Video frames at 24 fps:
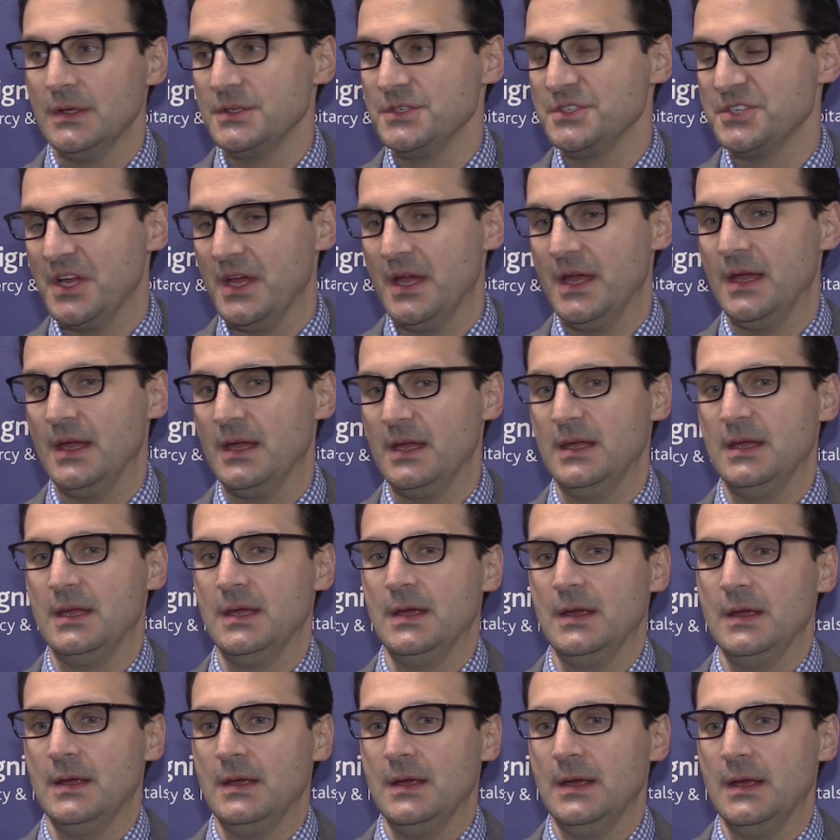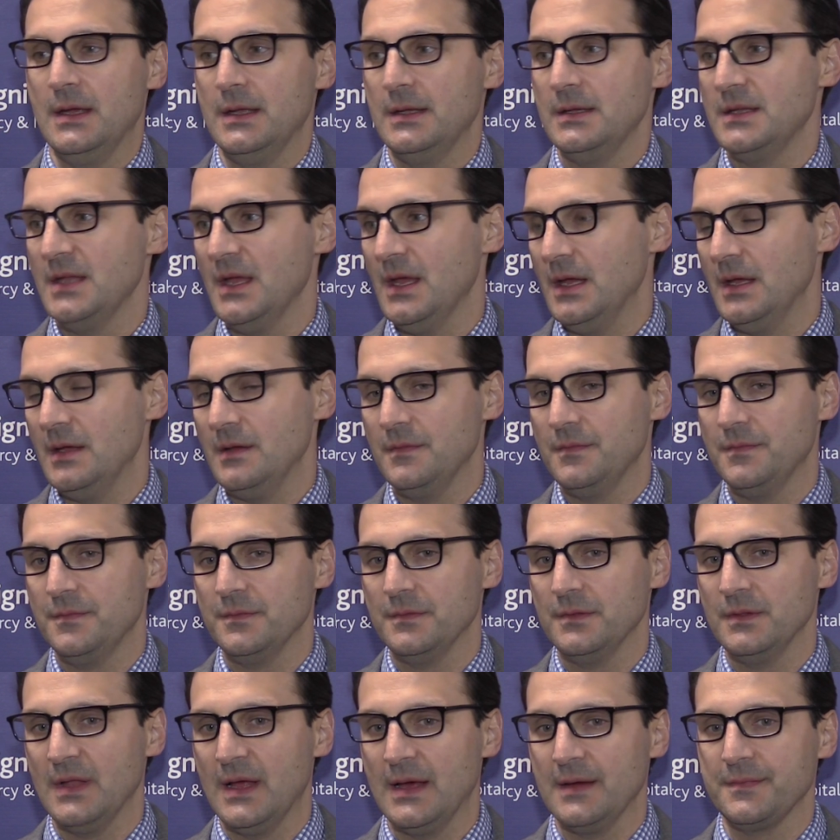Jay and
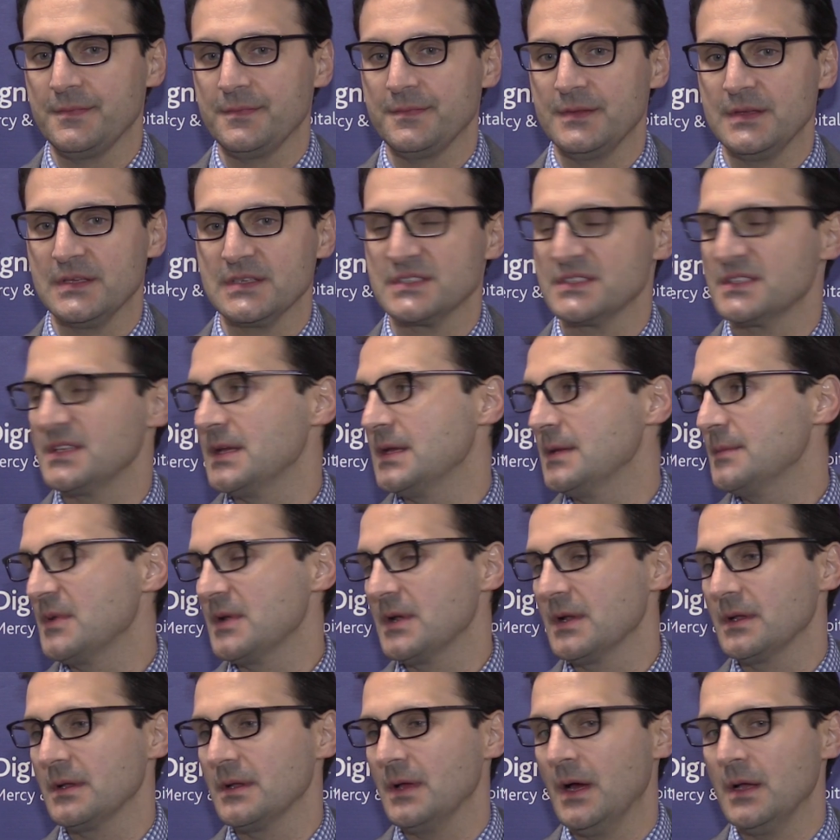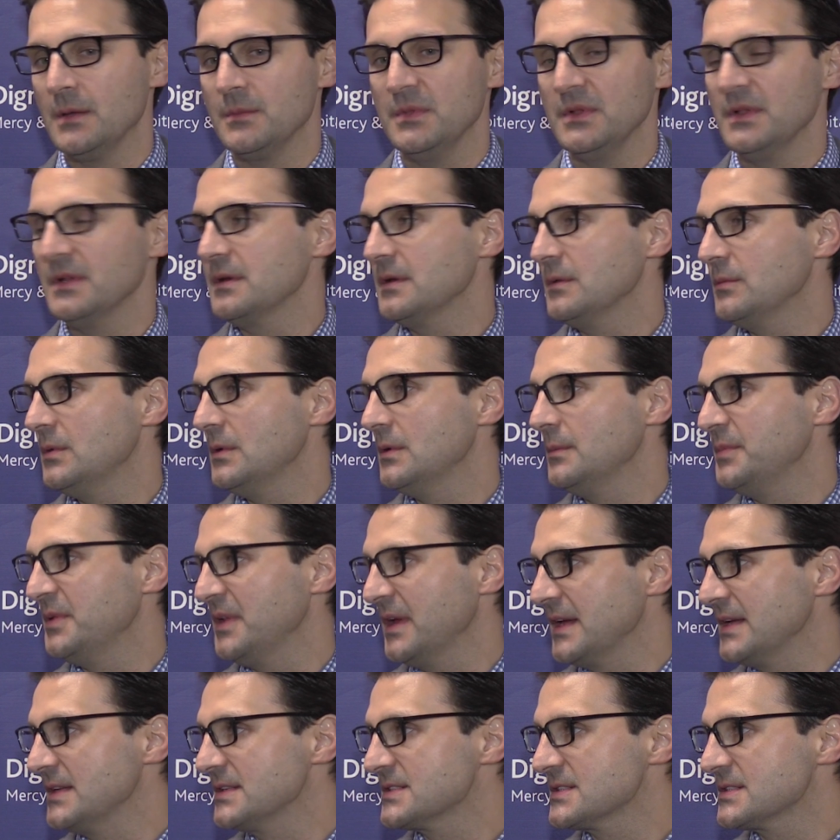Dave left this team in an unbelievable
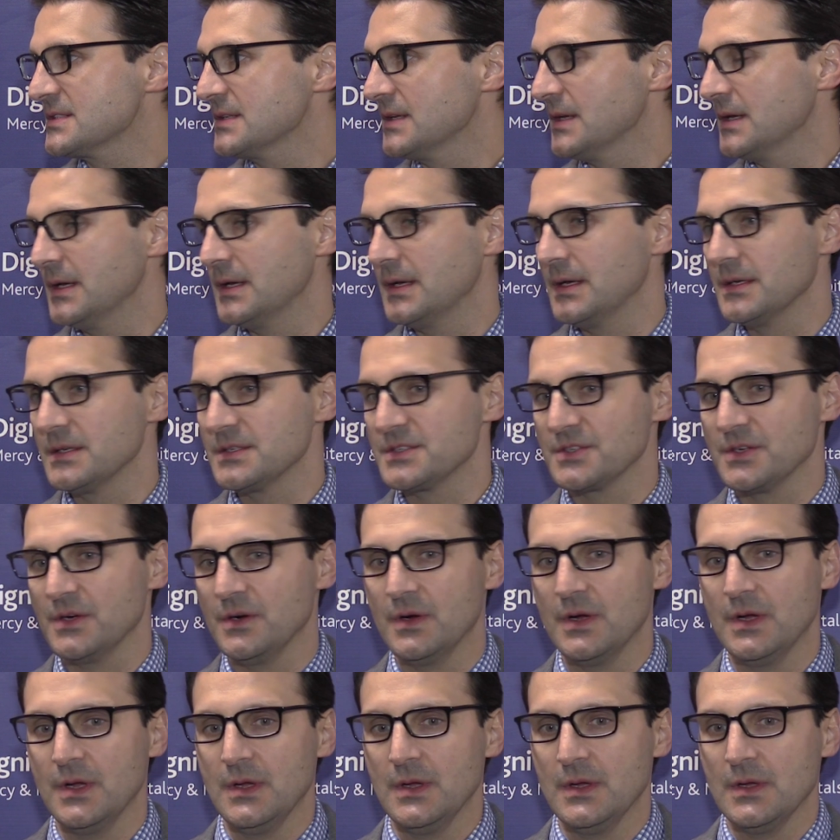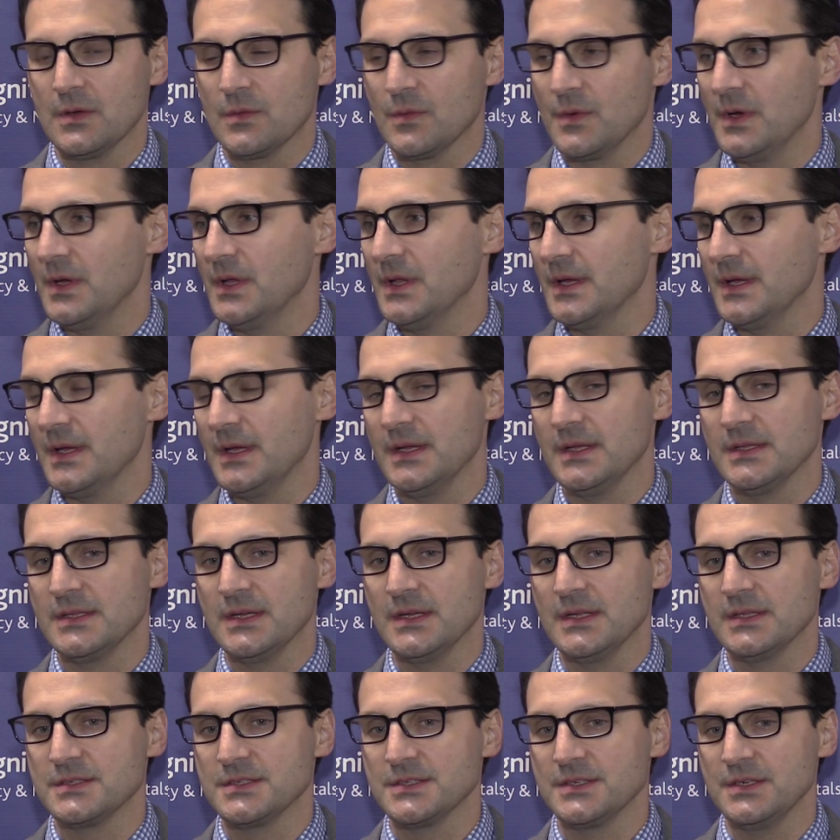place. Uh, so, really, it,
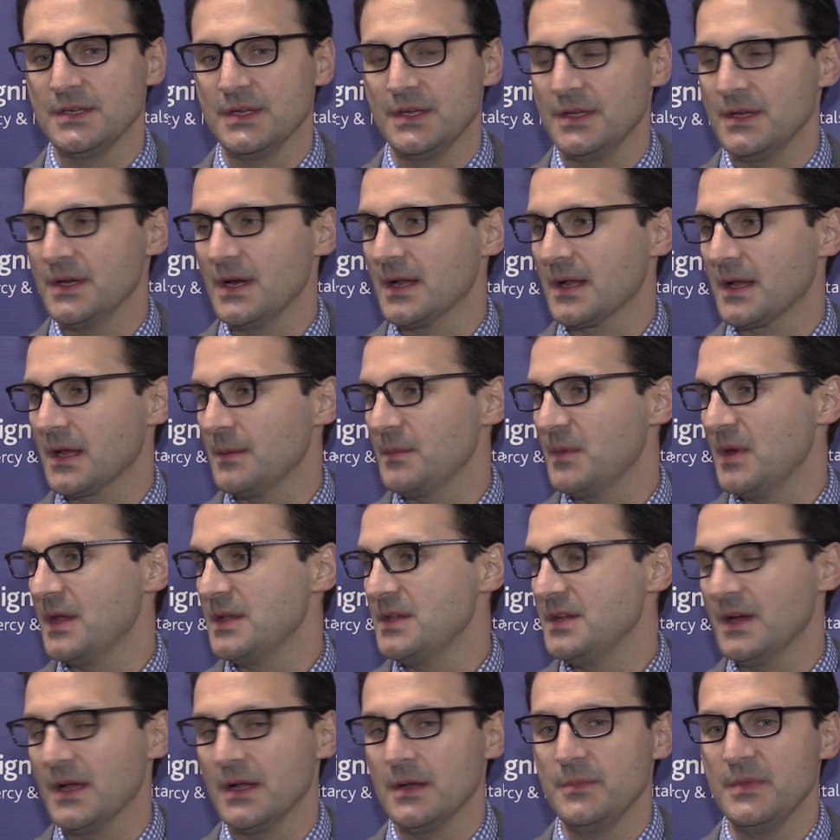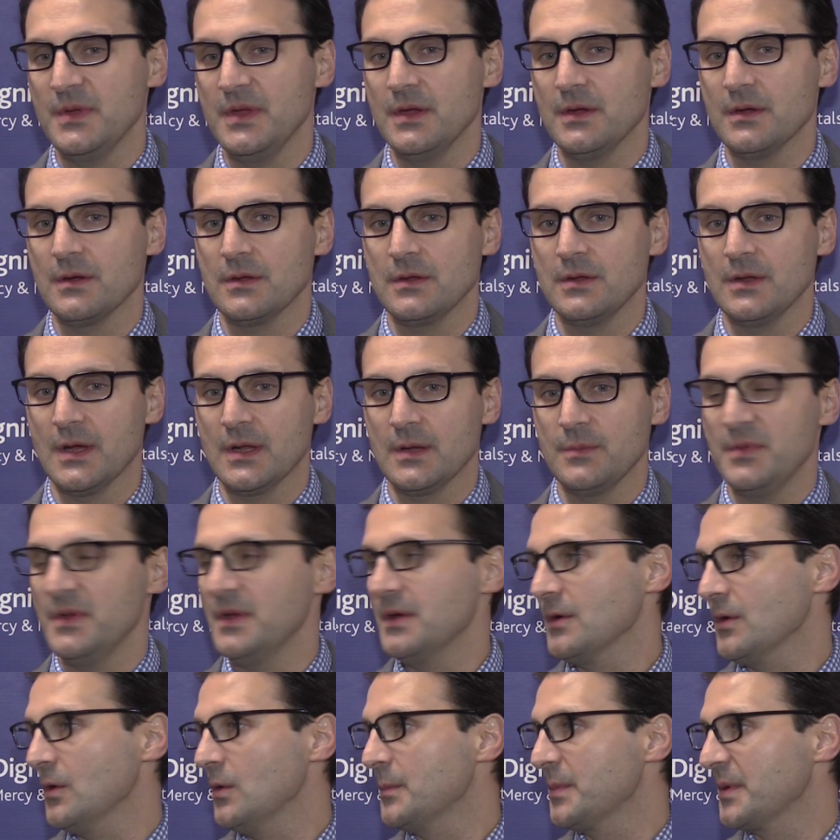it's you, you got to come in. You got to be your you got to be
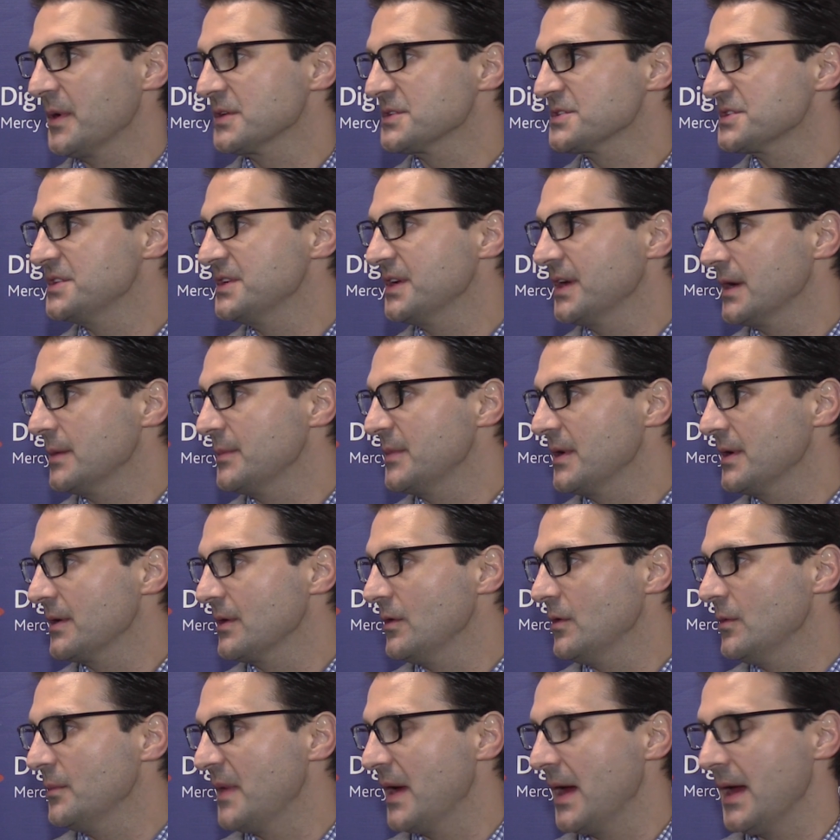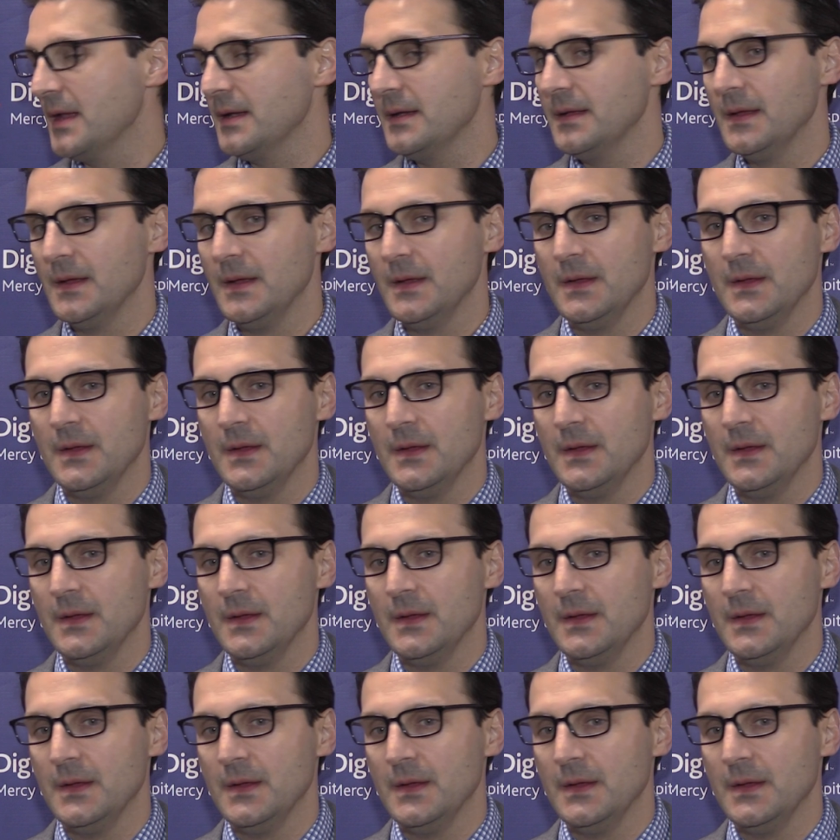your own person. You got to be your own man.